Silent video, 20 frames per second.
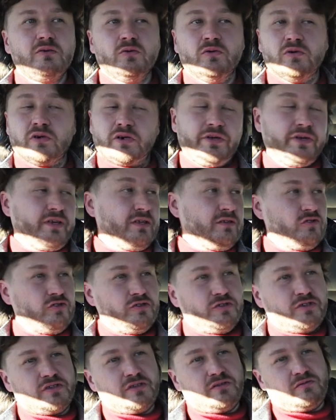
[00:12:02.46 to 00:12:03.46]
or you can
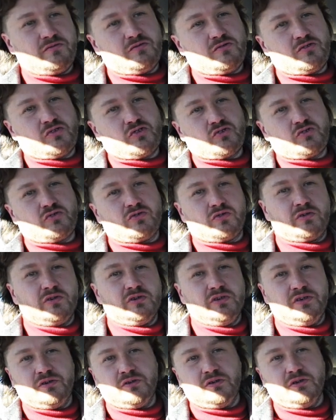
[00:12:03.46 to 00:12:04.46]
just
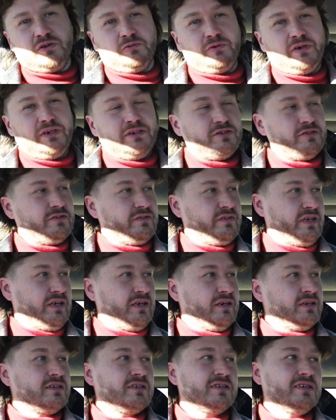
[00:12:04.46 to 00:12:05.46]
scroll it all the way to
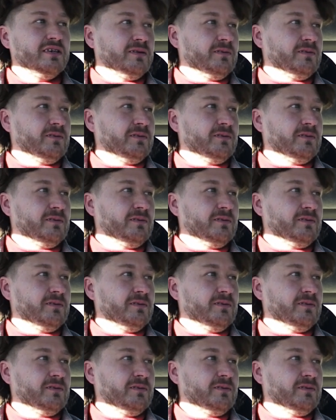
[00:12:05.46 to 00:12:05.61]
the end,